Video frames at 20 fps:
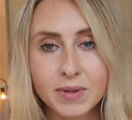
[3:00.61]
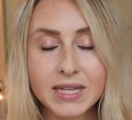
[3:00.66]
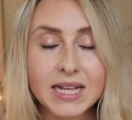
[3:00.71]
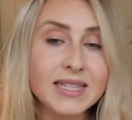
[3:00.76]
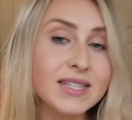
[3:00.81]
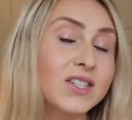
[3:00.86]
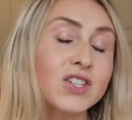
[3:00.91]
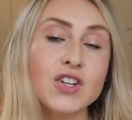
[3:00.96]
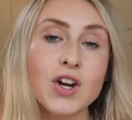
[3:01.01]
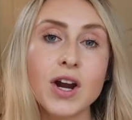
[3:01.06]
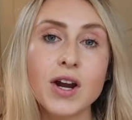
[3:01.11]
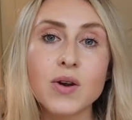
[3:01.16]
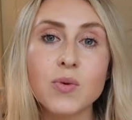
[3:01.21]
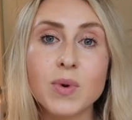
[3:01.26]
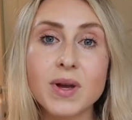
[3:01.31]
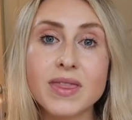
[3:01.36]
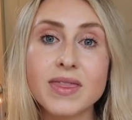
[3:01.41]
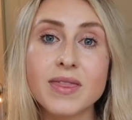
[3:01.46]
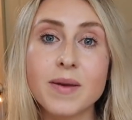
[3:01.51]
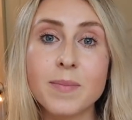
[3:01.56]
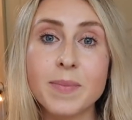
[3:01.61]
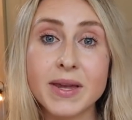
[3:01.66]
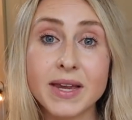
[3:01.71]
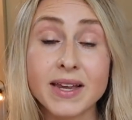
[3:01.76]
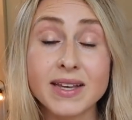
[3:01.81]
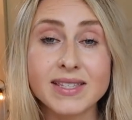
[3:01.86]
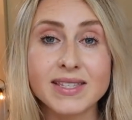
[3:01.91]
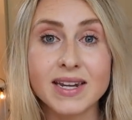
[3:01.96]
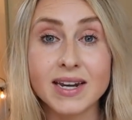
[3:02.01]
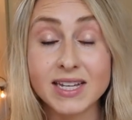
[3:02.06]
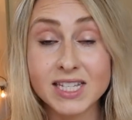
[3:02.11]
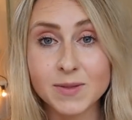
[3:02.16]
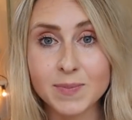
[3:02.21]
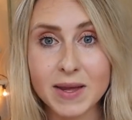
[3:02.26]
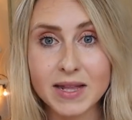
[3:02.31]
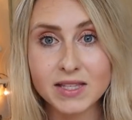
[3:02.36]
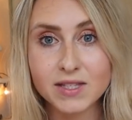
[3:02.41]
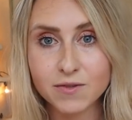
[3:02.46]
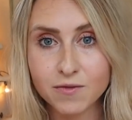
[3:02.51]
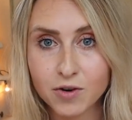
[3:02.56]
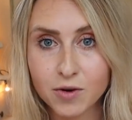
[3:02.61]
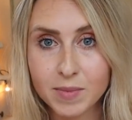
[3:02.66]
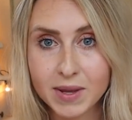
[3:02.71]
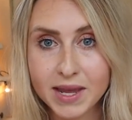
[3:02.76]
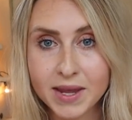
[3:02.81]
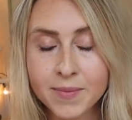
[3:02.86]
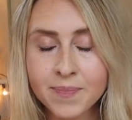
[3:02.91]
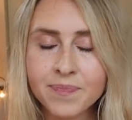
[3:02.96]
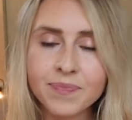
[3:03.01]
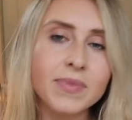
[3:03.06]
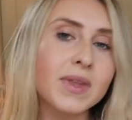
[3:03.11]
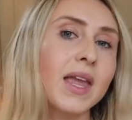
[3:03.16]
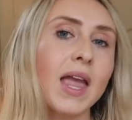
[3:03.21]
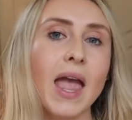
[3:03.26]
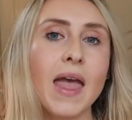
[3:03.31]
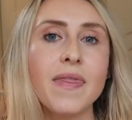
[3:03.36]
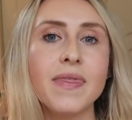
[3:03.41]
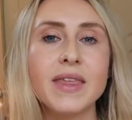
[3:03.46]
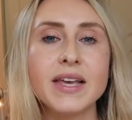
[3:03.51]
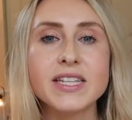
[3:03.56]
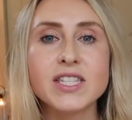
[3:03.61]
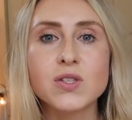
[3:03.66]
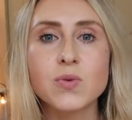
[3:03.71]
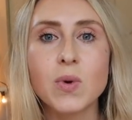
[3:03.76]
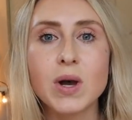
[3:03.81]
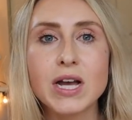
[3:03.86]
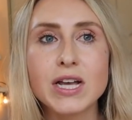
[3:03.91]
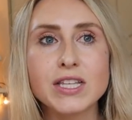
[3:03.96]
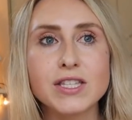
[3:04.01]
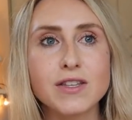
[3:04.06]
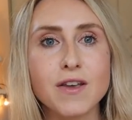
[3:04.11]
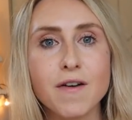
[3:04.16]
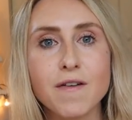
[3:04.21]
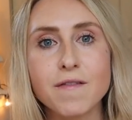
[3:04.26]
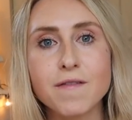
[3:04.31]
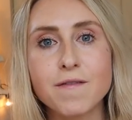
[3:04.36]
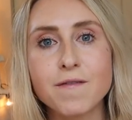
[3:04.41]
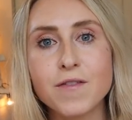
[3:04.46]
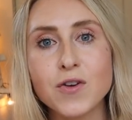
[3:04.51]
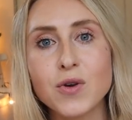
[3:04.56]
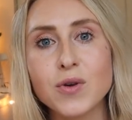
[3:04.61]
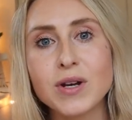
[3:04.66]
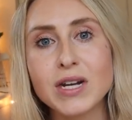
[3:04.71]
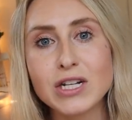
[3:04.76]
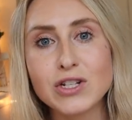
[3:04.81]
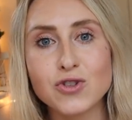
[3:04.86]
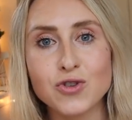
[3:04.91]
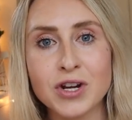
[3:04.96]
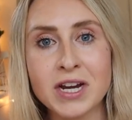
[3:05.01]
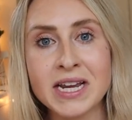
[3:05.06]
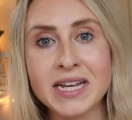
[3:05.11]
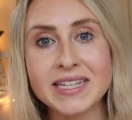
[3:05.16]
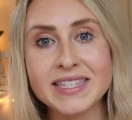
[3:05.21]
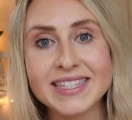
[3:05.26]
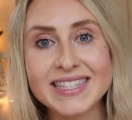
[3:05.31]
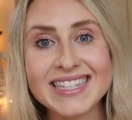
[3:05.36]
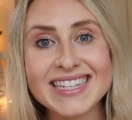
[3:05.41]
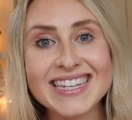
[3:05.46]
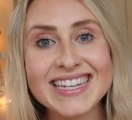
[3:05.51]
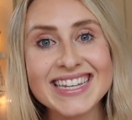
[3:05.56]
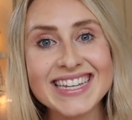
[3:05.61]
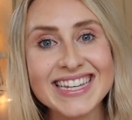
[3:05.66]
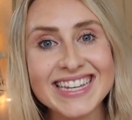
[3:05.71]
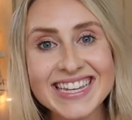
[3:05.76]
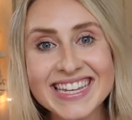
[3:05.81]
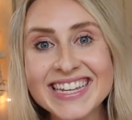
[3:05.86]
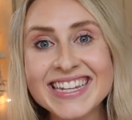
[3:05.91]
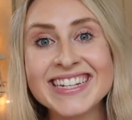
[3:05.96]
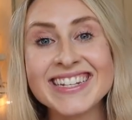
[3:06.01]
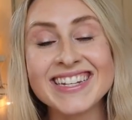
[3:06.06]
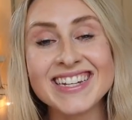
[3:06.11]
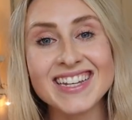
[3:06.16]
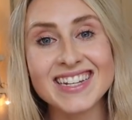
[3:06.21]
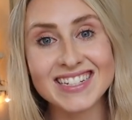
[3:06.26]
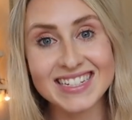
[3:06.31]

But let's start with the biggest expense for me and this was food and drinks in